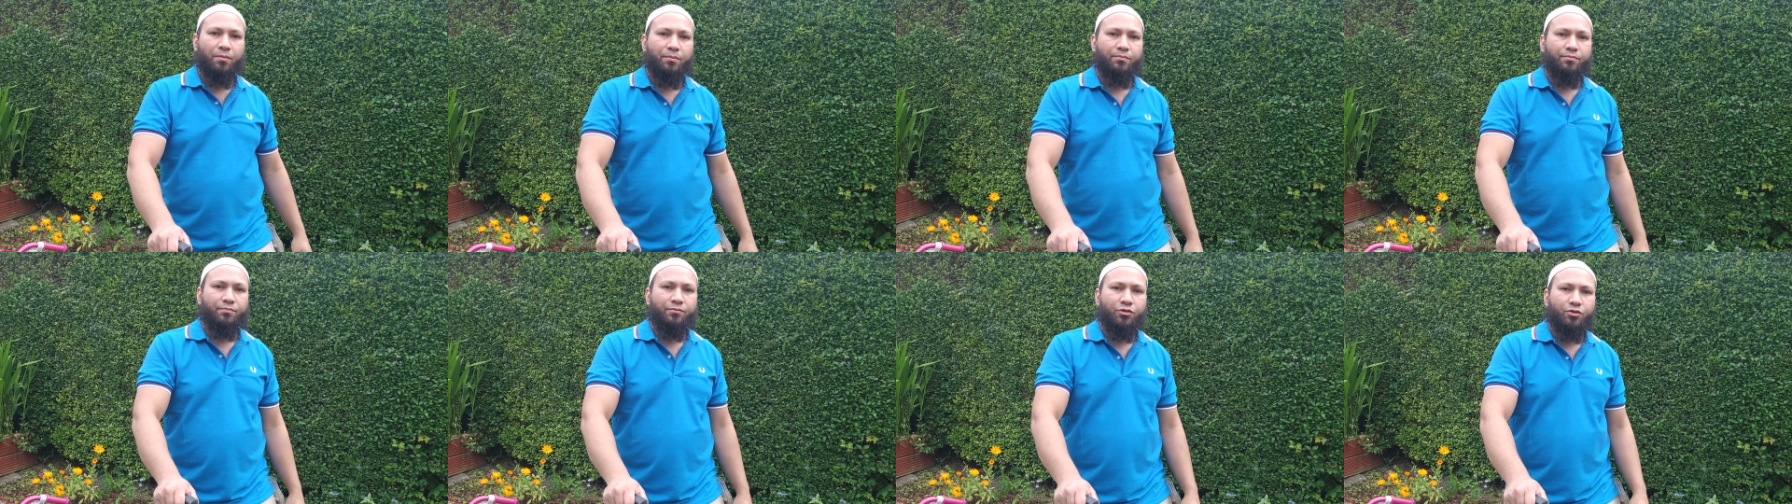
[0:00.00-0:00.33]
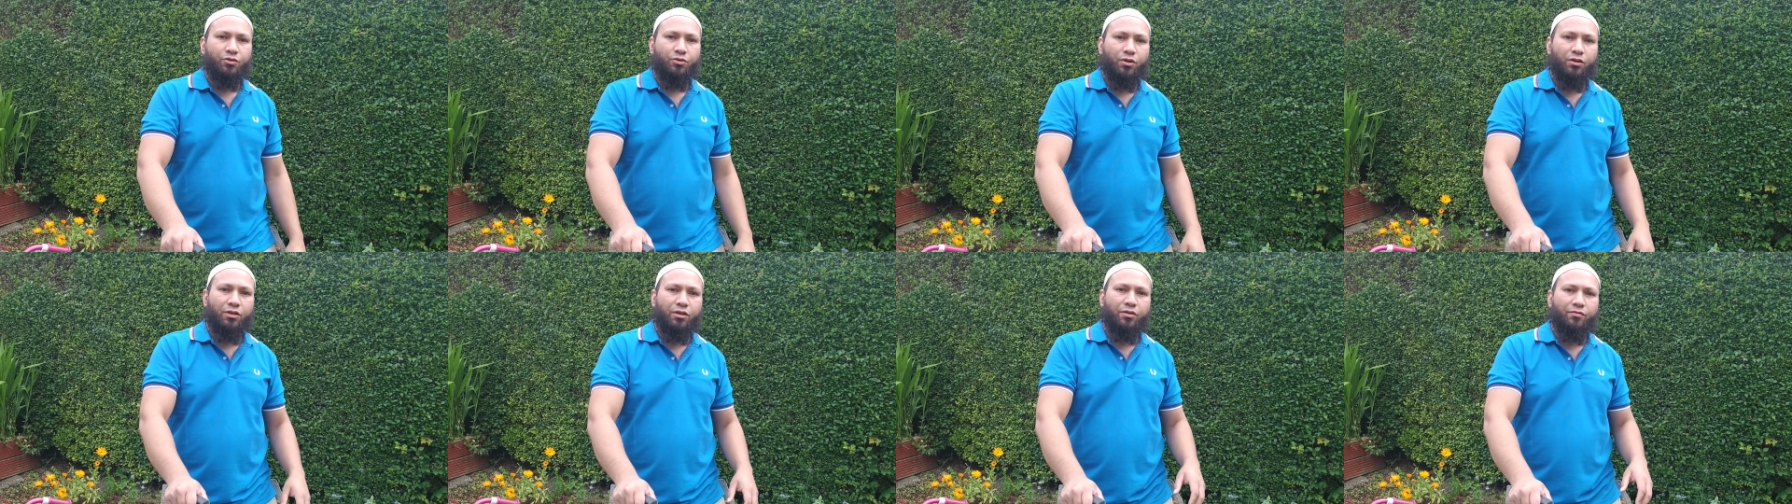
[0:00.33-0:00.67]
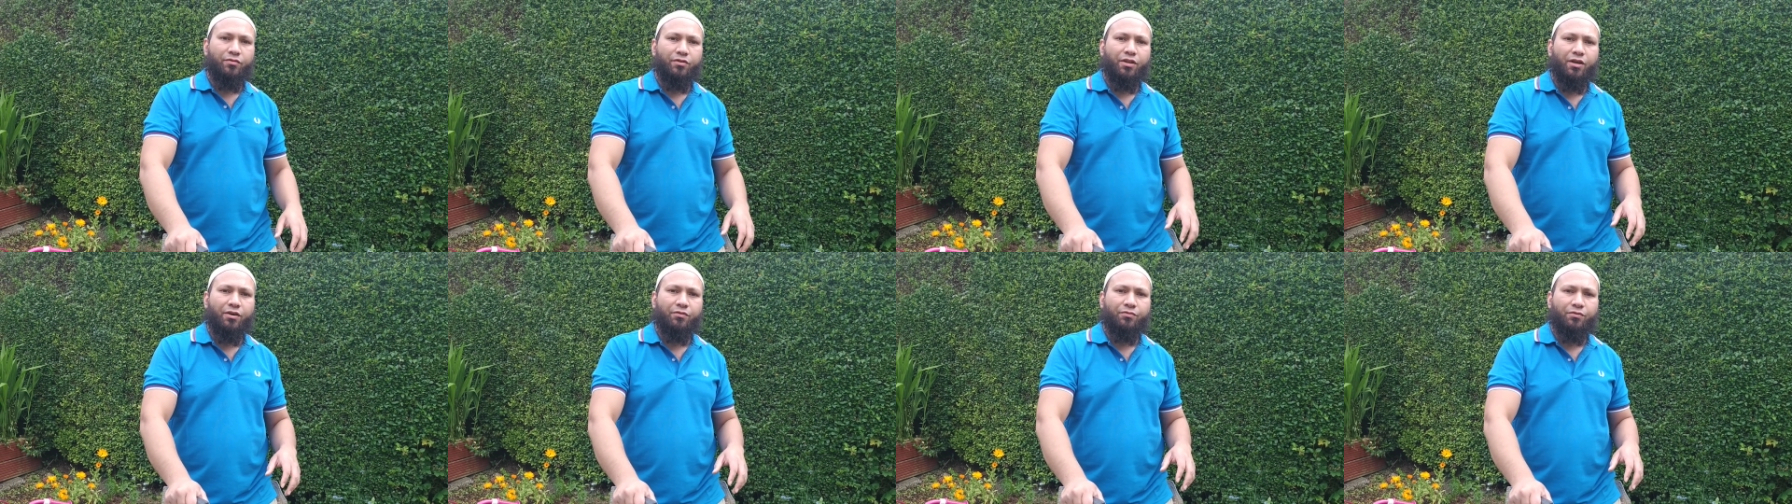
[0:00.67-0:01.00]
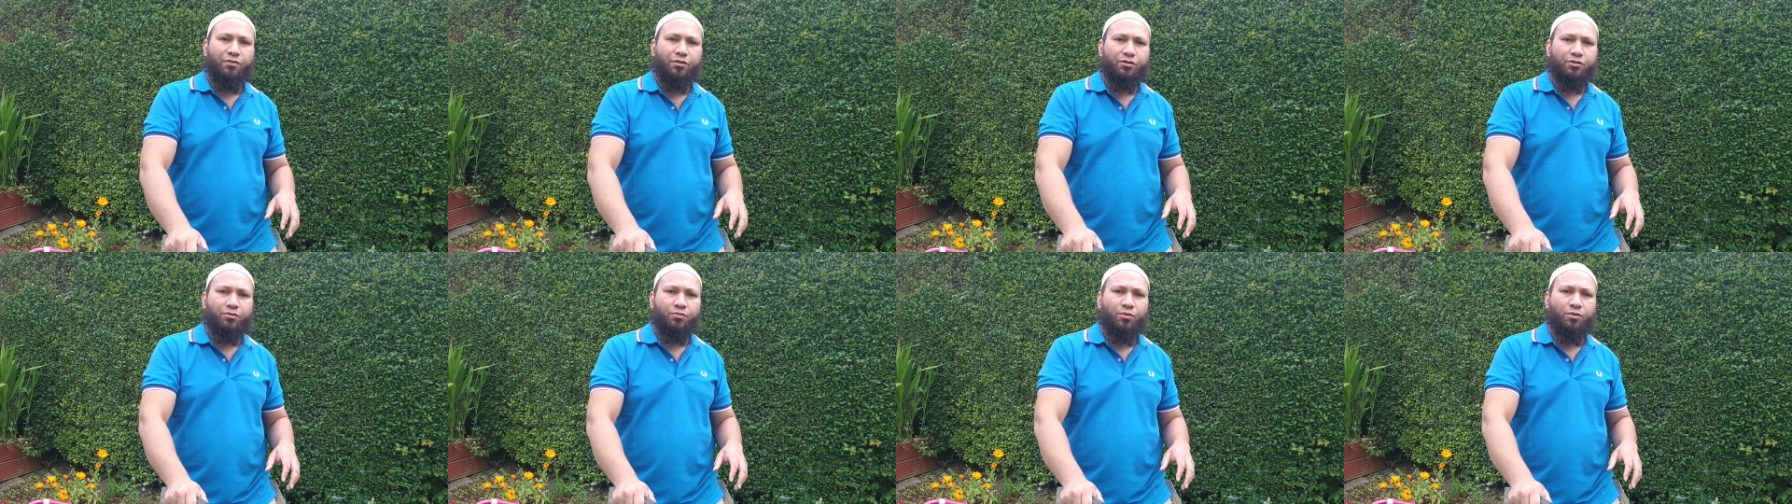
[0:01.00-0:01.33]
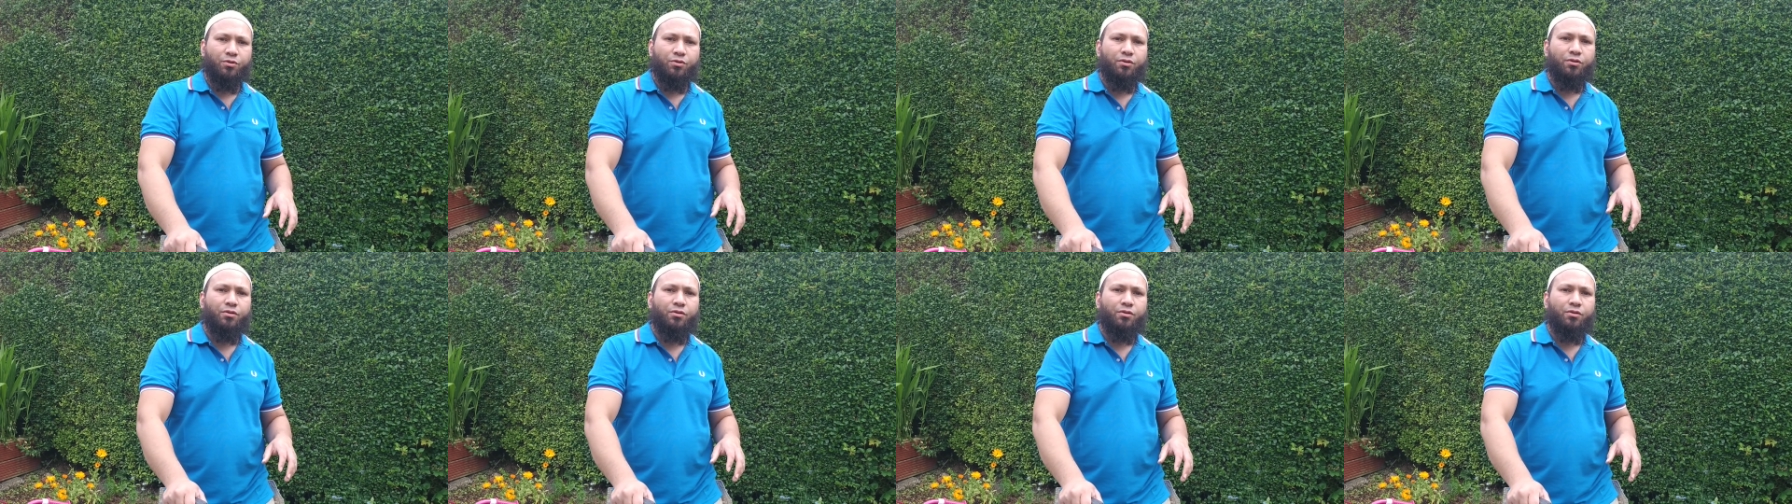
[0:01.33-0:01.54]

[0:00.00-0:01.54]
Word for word: So I'll leave it there for this one.